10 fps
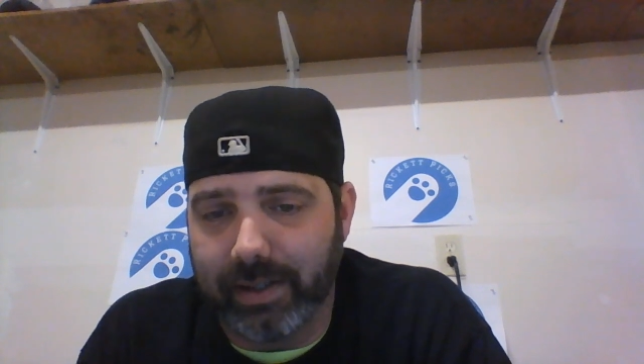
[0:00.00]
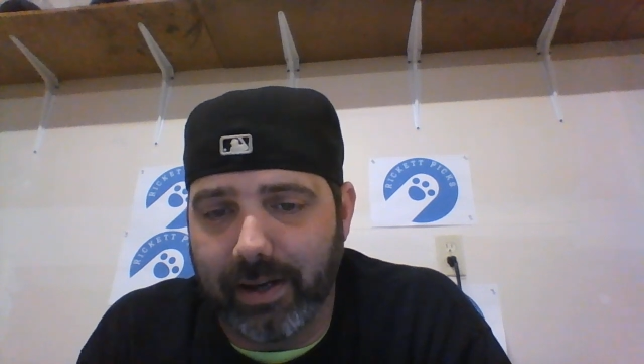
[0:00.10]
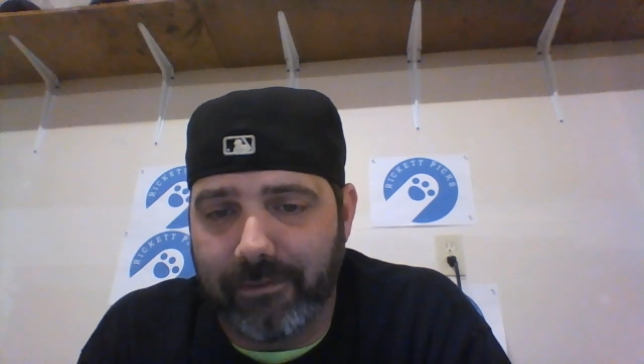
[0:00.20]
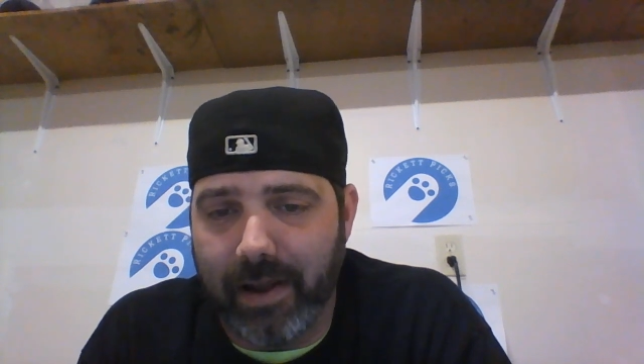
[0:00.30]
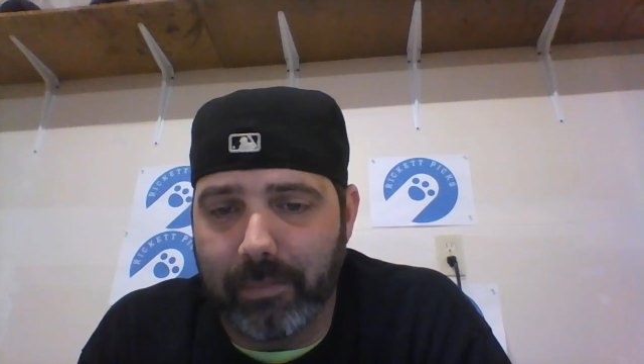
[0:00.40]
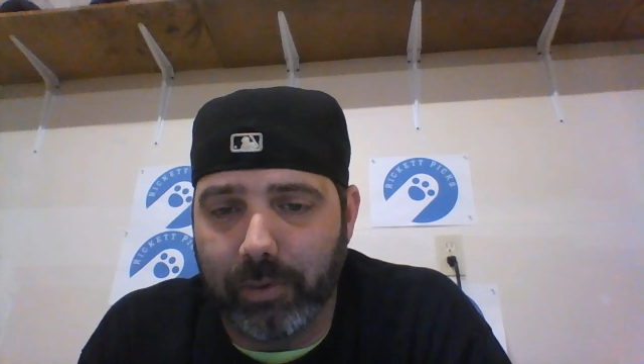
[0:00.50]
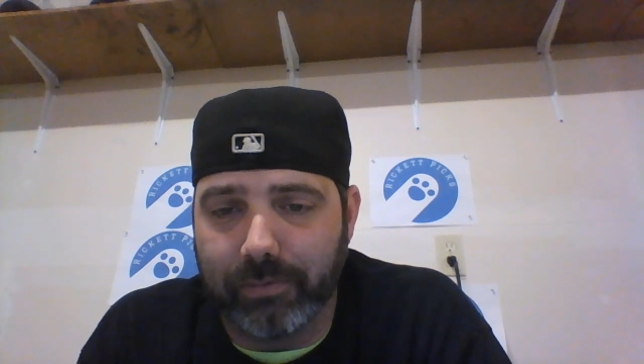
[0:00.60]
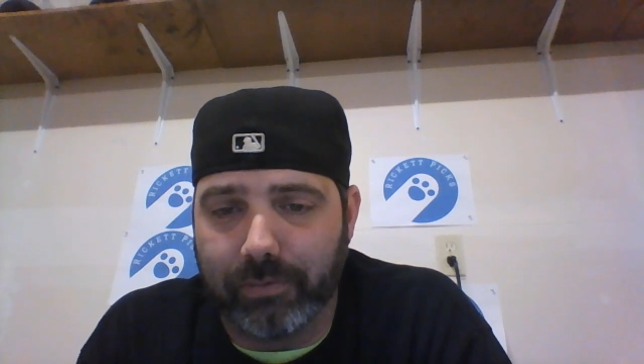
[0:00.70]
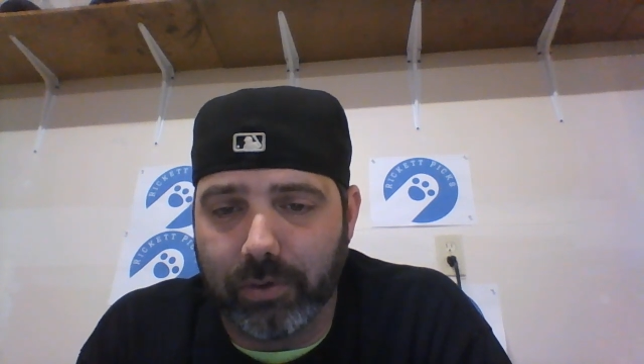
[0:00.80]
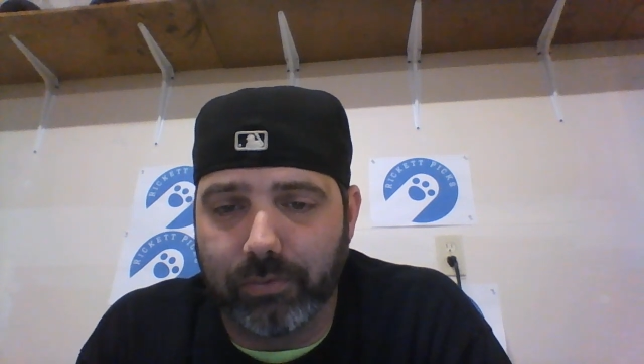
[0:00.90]
They got a
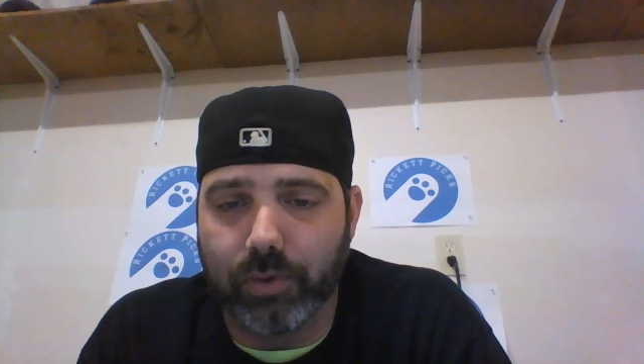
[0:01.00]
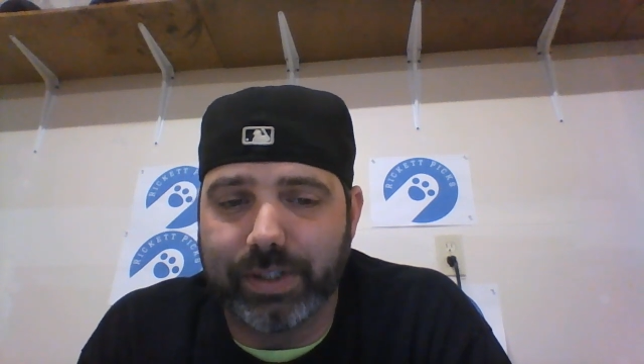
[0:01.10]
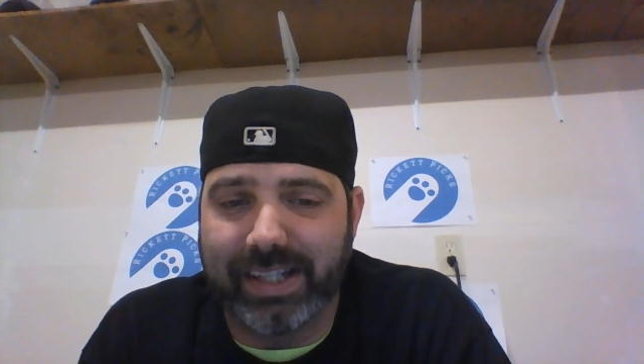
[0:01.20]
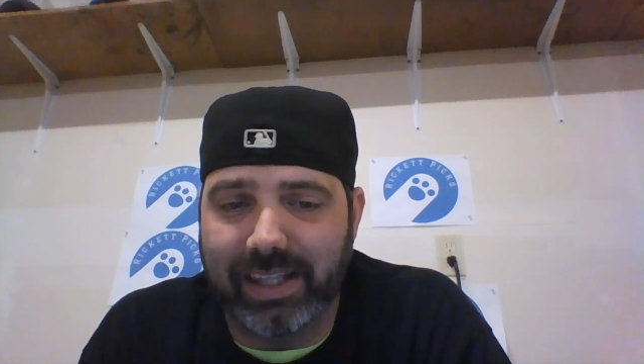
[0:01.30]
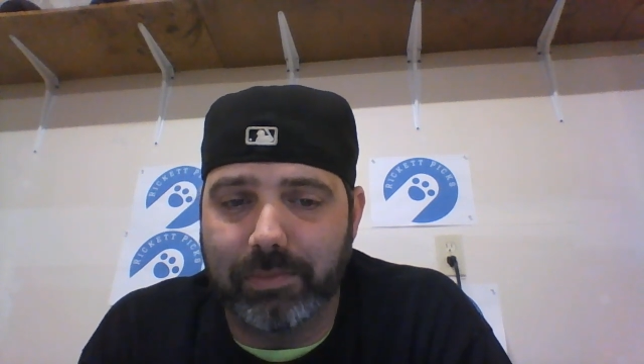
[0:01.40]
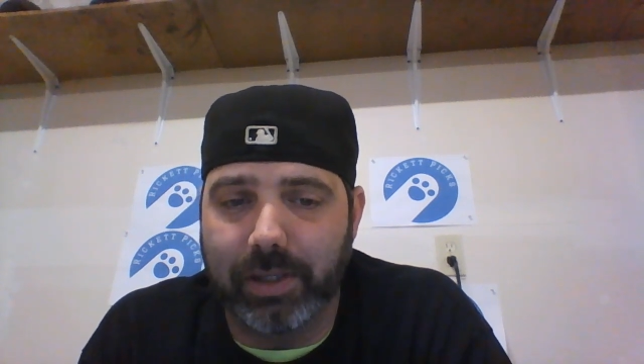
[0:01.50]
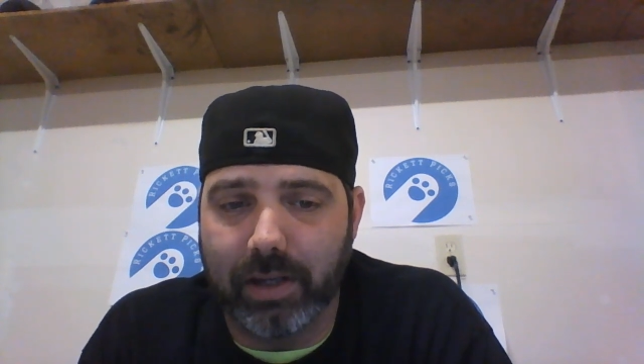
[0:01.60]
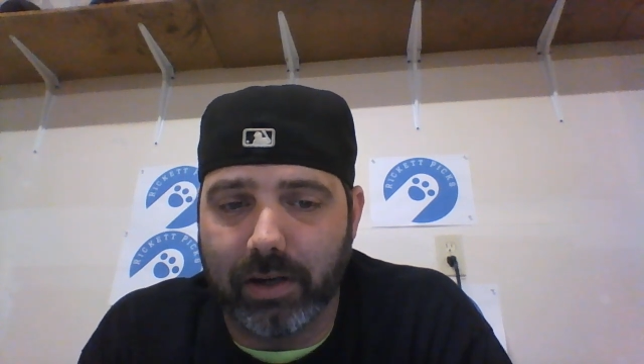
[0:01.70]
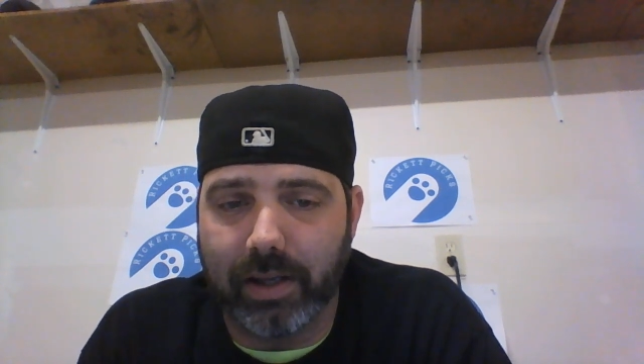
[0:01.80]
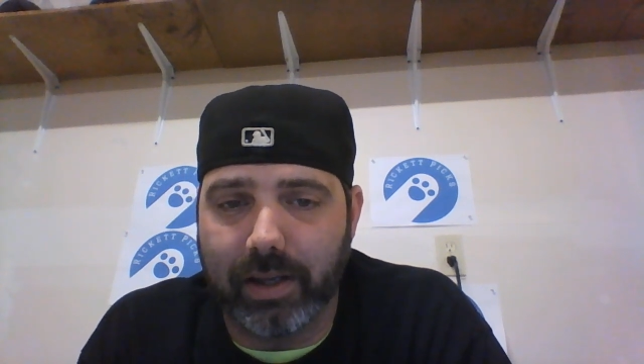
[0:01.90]
5.44 team
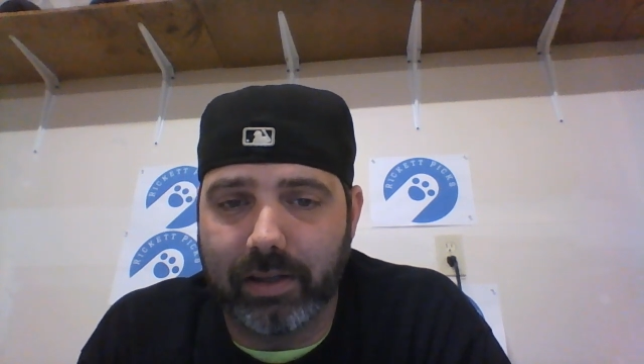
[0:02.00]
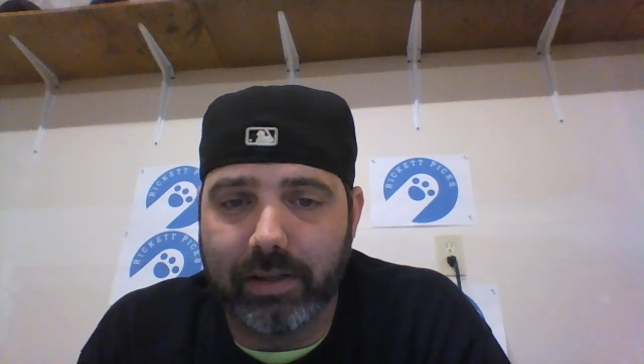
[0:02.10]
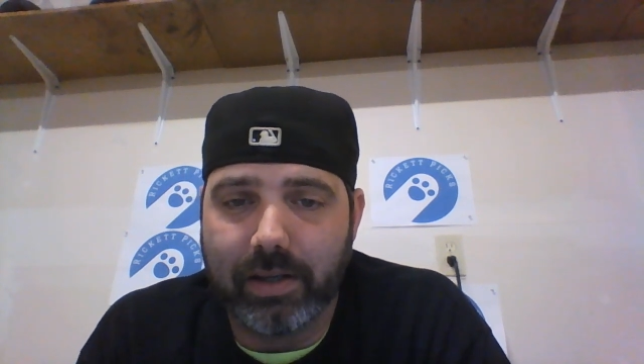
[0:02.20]
ERA.